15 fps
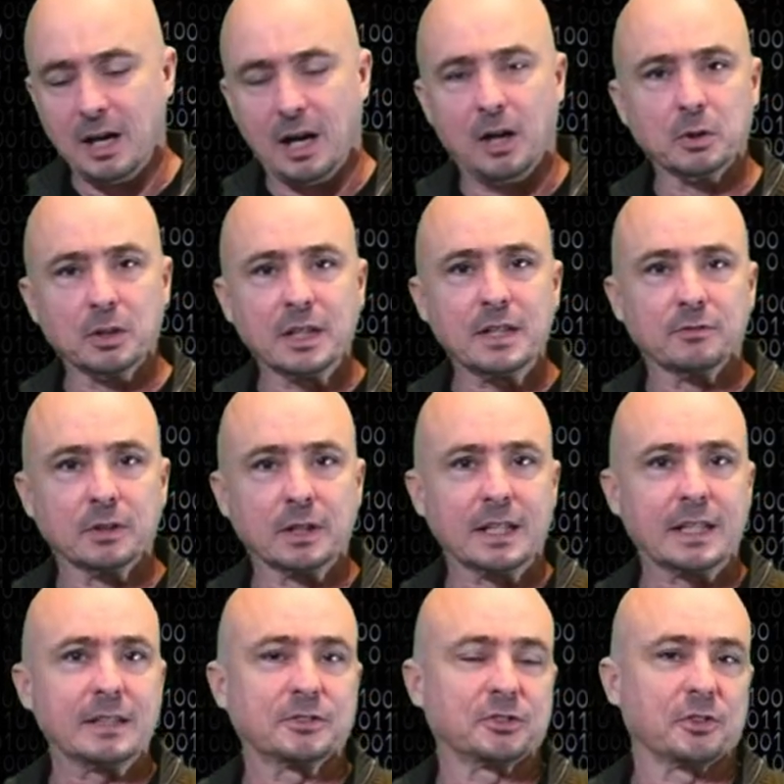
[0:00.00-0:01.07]
I'll leave
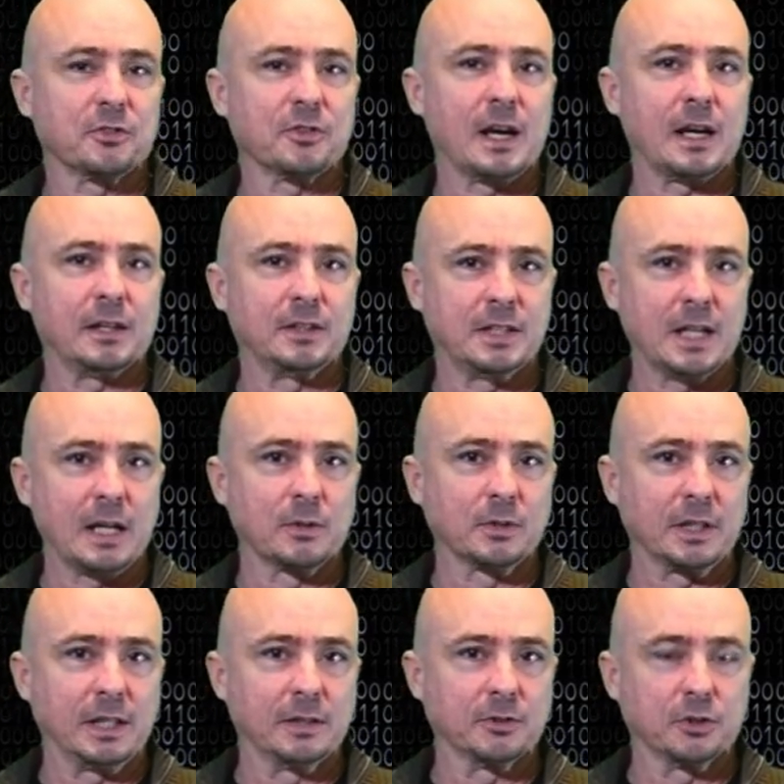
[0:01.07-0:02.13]
links to that down
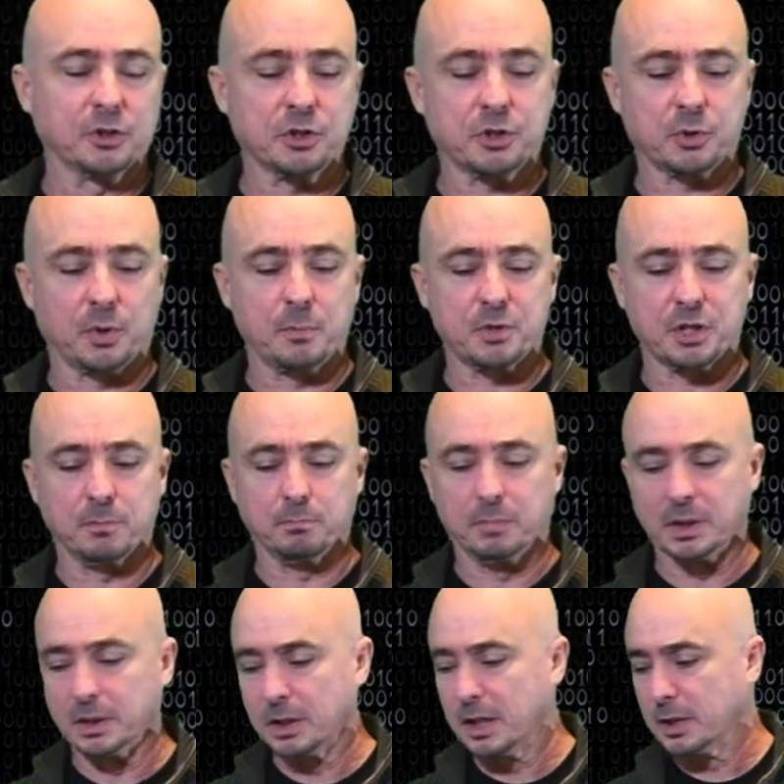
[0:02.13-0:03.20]
in the description
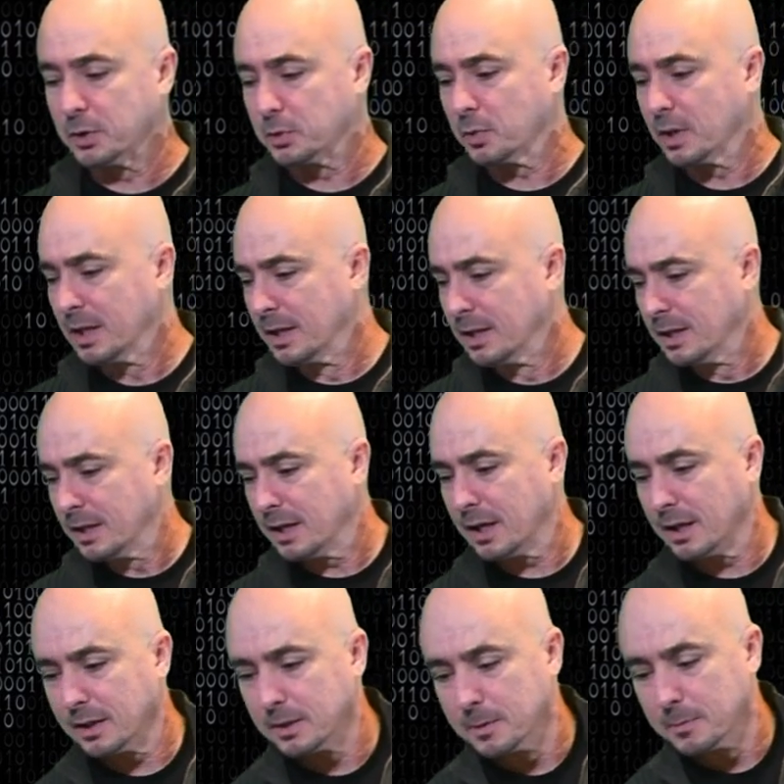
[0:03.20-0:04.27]
below
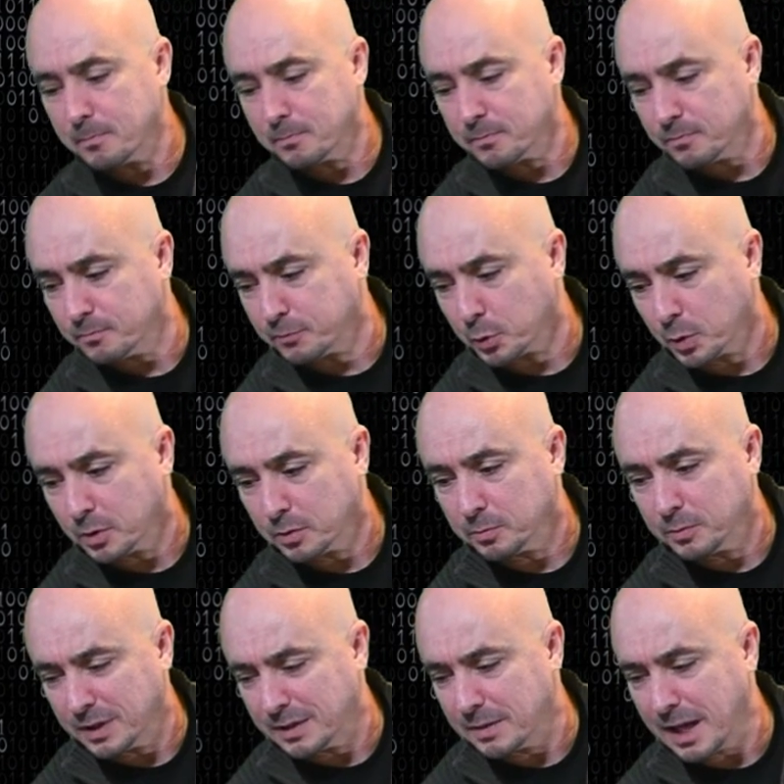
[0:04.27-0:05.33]
um, for
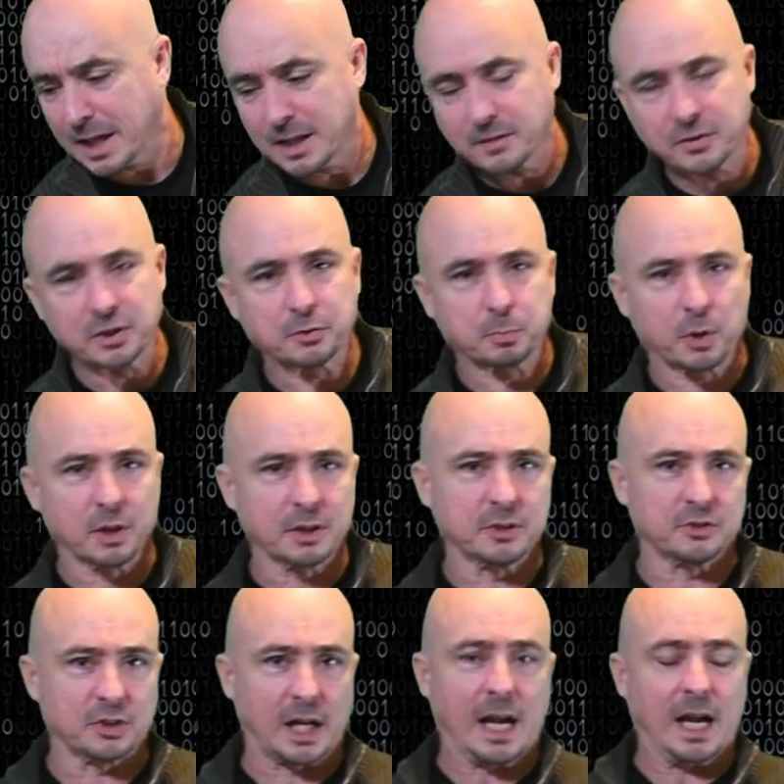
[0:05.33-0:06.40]
any of these
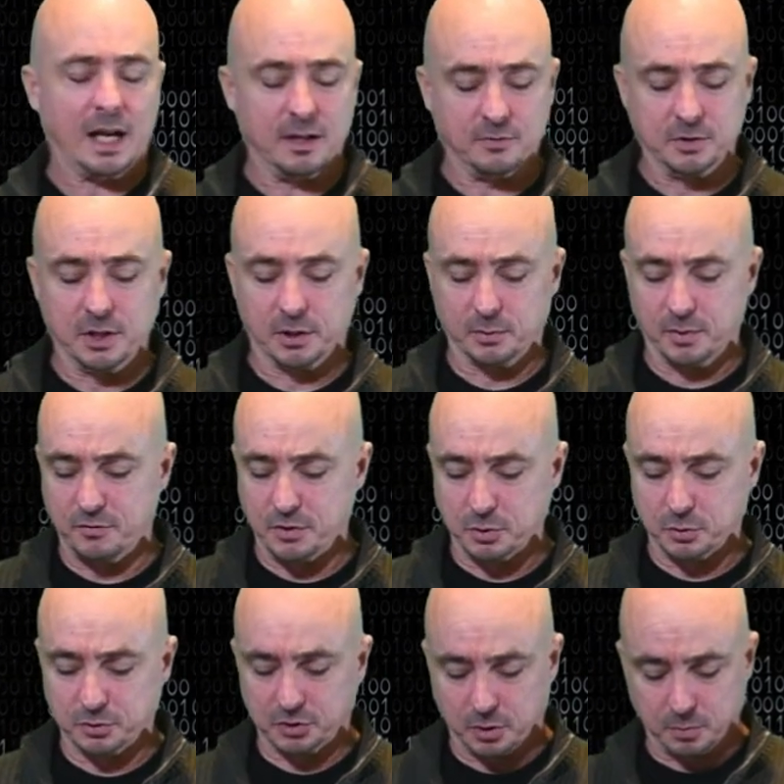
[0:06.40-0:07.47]
products that I have done
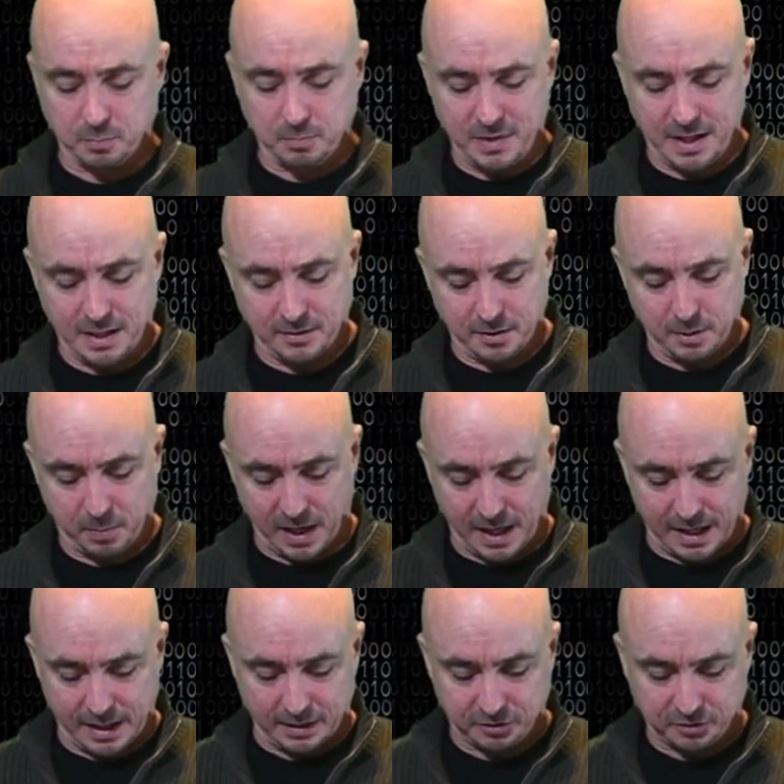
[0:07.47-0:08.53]
reviews on in the
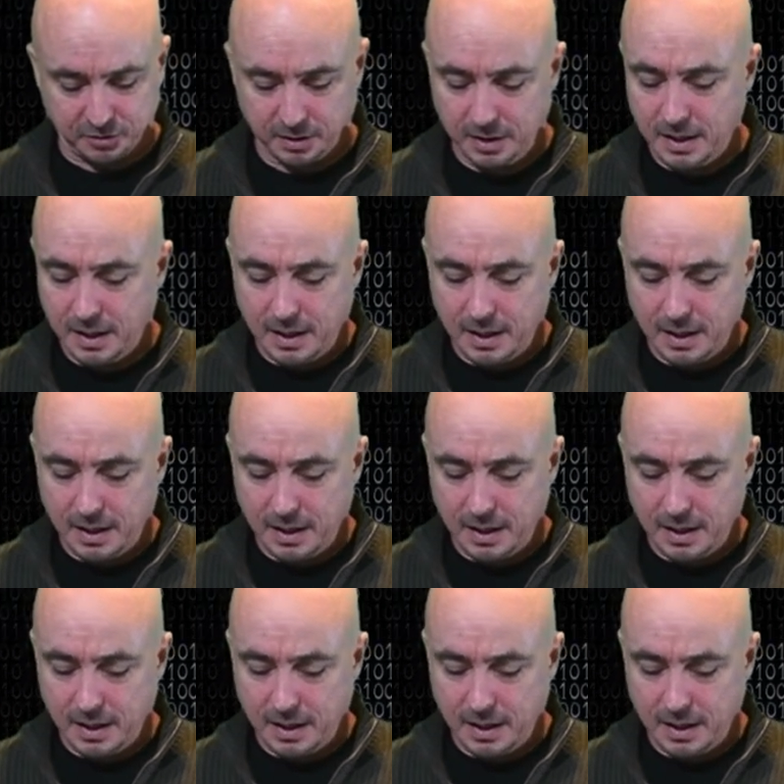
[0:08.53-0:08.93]
past.